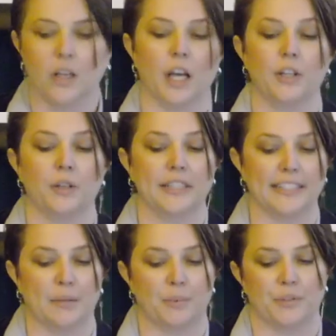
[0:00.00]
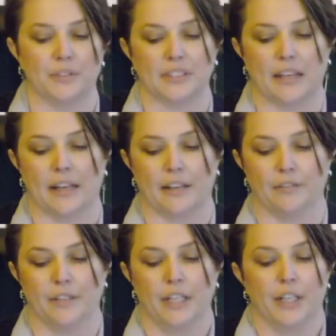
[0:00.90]
Other examples
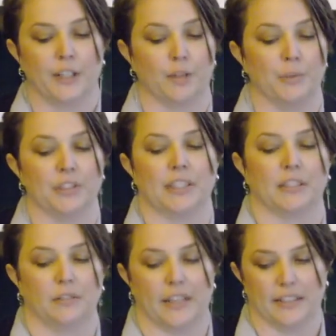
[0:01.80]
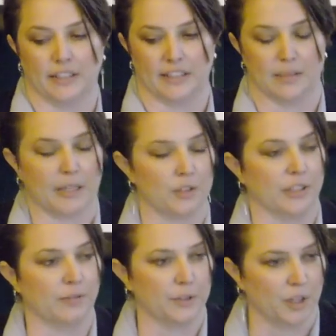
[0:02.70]
of your building interfaces,
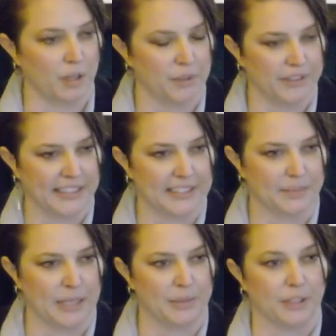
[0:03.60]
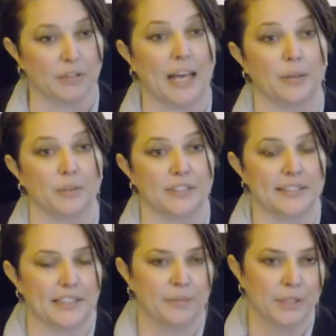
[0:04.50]
especially for tall buildings, might be your lateral
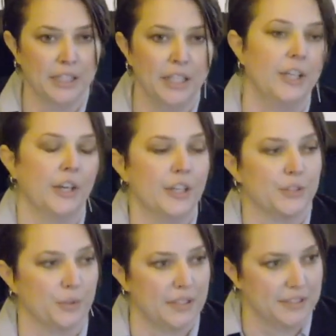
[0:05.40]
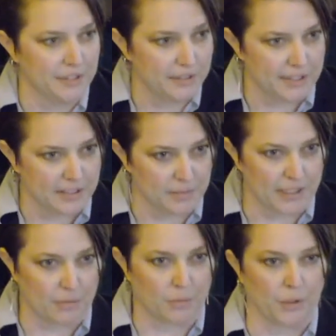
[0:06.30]
system. So in the steel systems
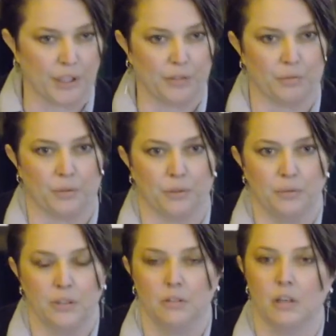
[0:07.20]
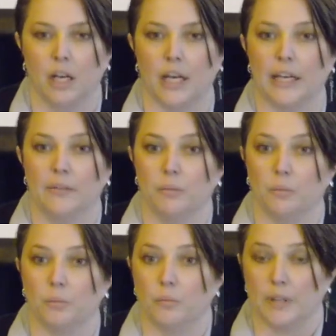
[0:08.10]
that we're working through,
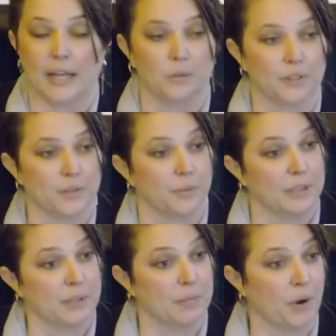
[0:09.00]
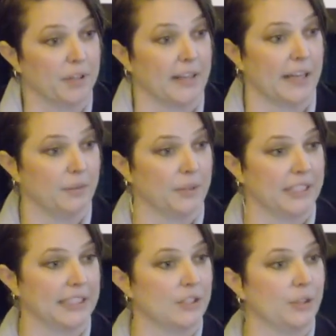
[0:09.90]
lateral is a really big part of that. We
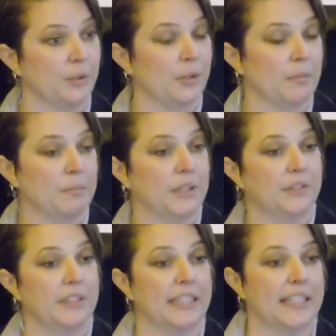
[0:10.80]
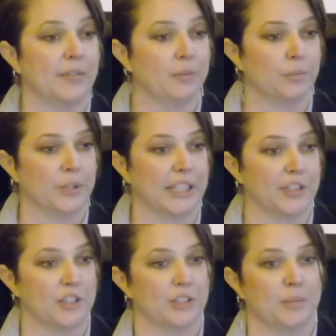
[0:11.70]
need to build in
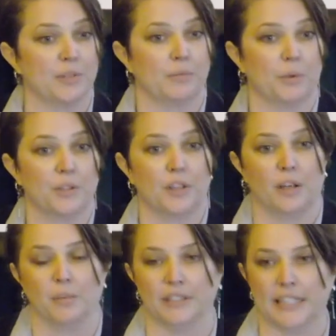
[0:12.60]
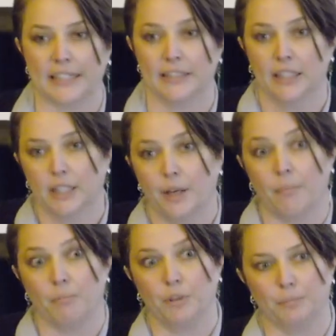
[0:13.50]
relationships for tall building
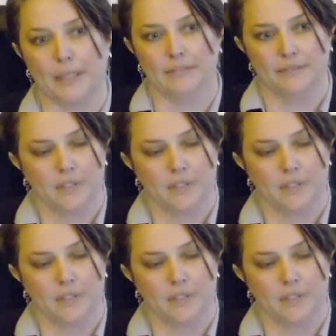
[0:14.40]
movement.